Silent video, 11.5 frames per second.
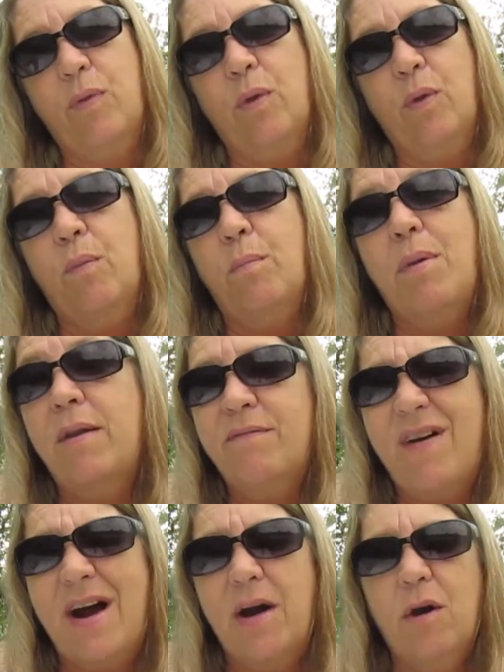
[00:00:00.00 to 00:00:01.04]
through
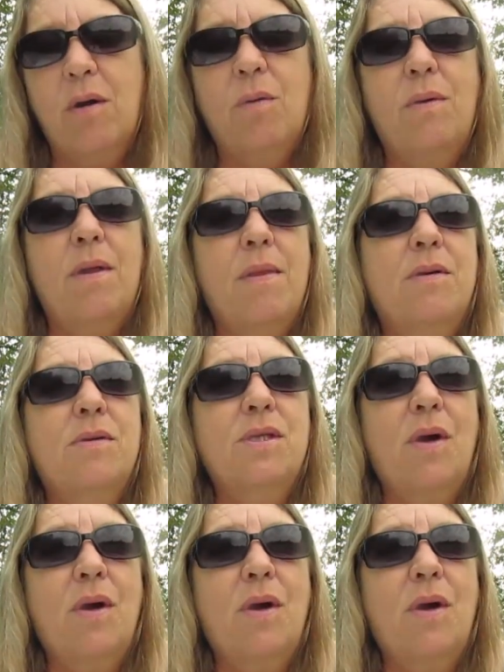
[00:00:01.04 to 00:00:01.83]
Bonfire or one of those.